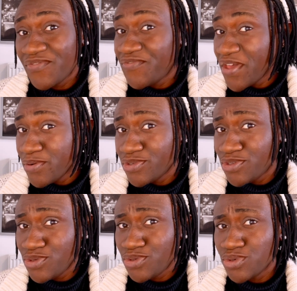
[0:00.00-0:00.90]
failed
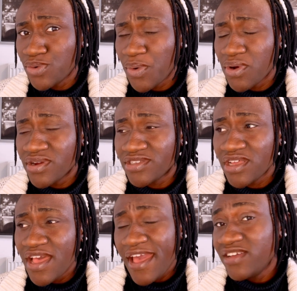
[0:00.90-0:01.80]
to do was
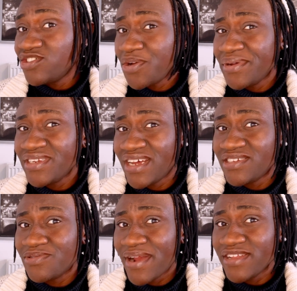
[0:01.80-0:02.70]
ensuring that
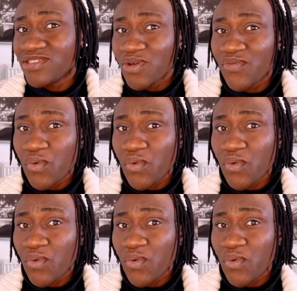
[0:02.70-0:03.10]
the right stuff